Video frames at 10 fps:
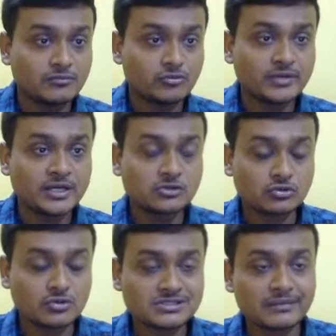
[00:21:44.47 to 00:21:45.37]
Moving on to
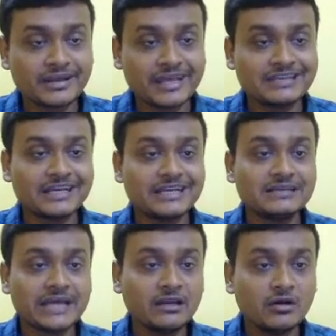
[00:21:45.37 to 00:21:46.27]
question number
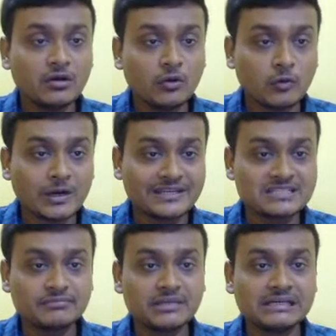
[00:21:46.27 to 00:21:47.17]
889. What
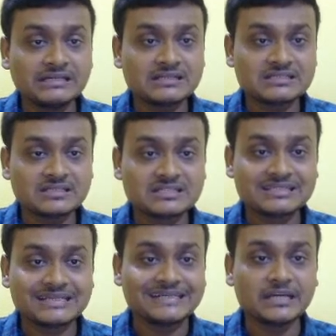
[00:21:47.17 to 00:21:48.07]
is Milton's
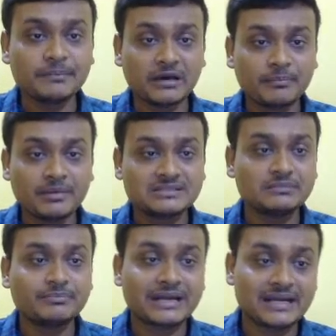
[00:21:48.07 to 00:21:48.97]
stated purpose
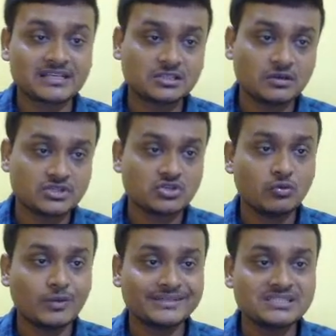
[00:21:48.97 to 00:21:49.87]
in Paradise Lost?
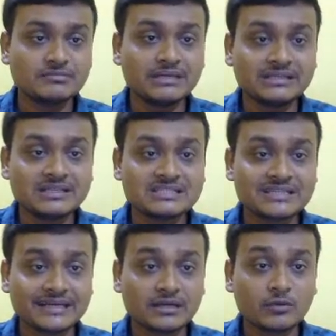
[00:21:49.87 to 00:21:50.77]
What is Milton's
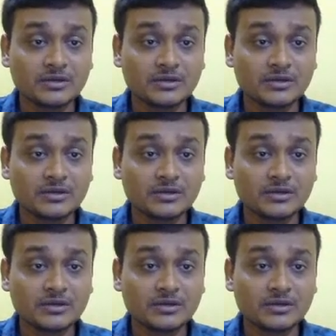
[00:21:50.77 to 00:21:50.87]
stated?